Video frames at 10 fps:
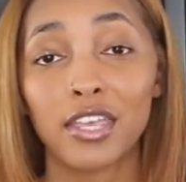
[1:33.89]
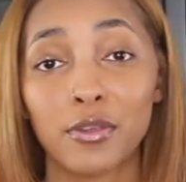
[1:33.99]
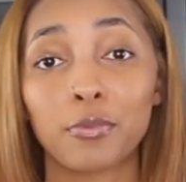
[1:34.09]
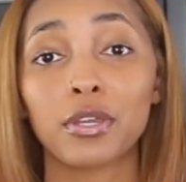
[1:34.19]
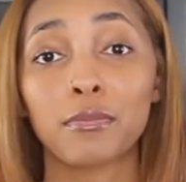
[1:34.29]

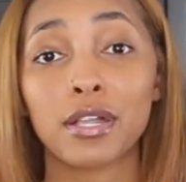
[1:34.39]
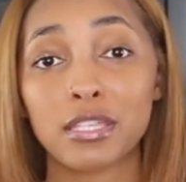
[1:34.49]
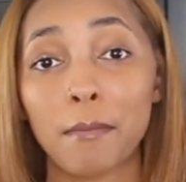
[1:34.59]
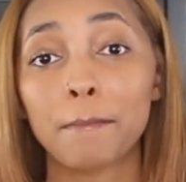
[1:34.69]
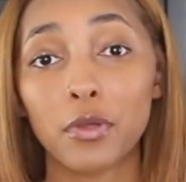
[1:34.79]
you're pretty much
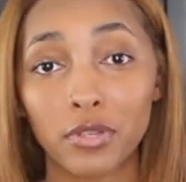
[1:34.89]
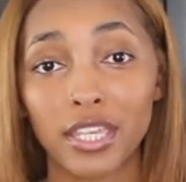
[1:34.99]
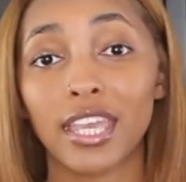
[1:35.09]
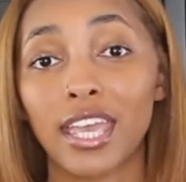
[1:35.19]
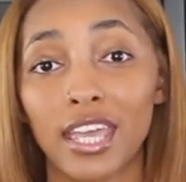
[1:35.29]

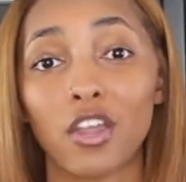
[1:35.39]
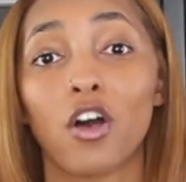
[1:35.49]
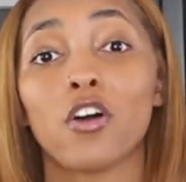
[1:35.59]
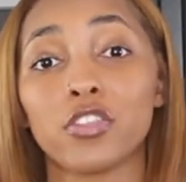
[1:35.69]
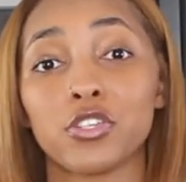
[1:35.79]
bulking in
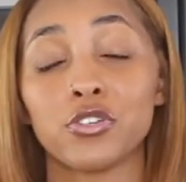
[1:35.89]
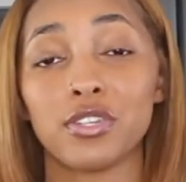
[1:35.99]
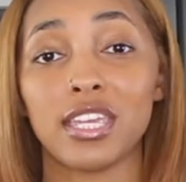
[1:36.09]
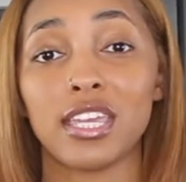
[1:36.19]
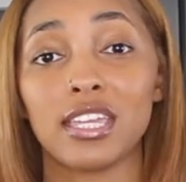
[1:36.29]
all that you
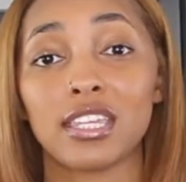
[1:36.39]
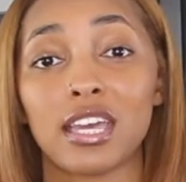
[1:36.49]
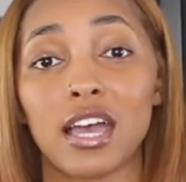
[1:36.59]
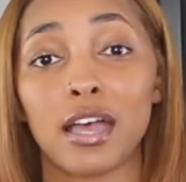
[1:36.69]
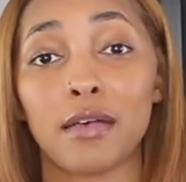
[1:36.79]
need
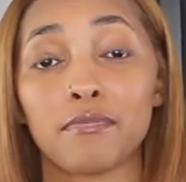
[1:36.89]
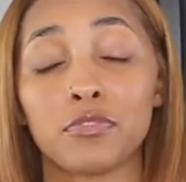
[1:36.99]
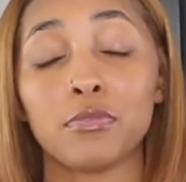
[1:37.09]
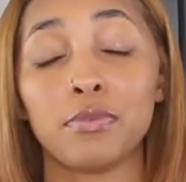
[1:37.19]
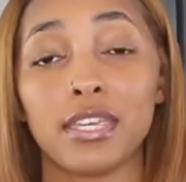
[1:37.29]
um,
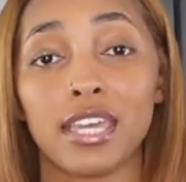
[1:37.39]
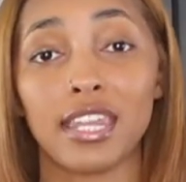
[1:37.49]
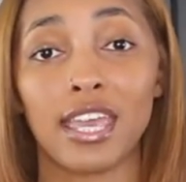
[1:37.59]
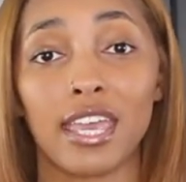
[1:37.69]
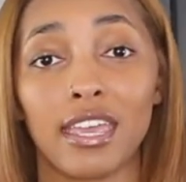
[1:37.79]
to be in
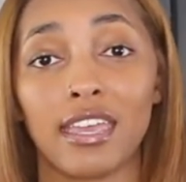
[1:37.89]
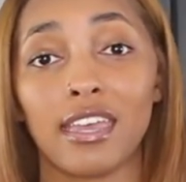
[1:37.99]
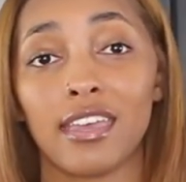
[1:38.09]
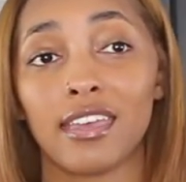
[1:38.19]
a